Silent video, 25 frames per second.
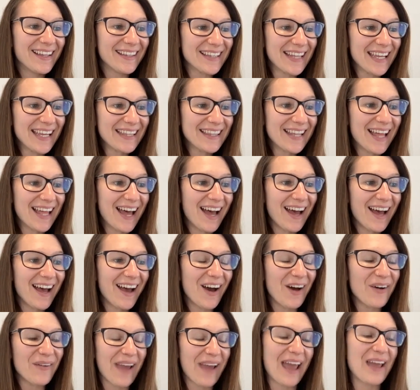
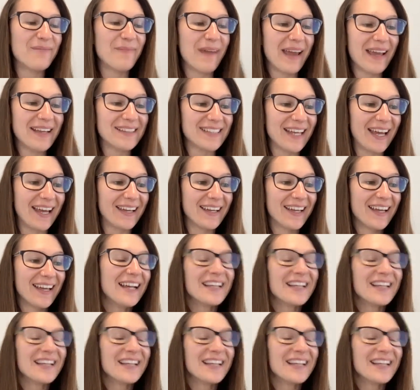Leela. Okay, amazing.